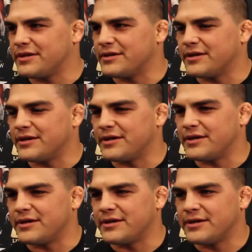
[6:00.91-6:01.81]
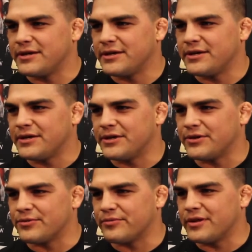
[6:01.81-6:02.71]
and, you
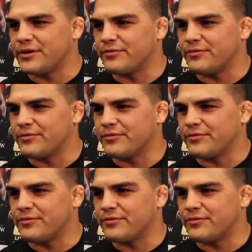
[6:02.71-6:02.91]
know, really